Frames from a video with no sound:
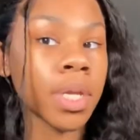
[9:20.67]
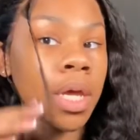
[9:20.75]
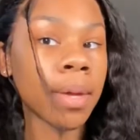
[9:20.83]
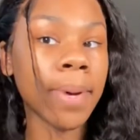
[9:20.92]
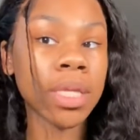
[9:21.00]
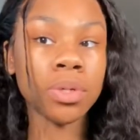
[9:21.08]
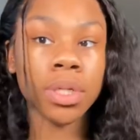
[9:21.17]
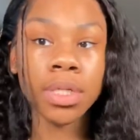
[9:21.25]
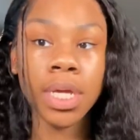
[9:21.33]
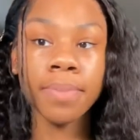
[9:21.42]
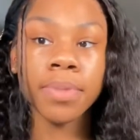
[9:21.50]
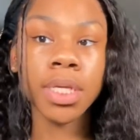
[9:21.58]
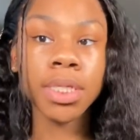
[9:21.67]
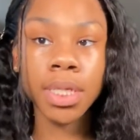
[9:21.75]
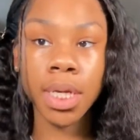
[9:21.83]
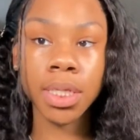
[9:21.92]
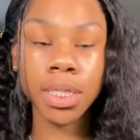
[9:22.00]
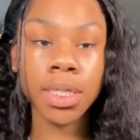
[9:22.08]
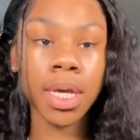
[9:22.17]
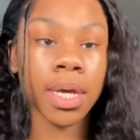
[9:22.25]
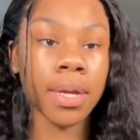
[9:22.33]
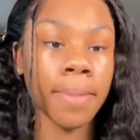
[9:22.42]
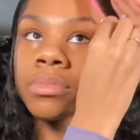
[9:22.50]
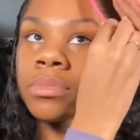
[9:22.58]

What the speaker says: About to do the same thing to the other side.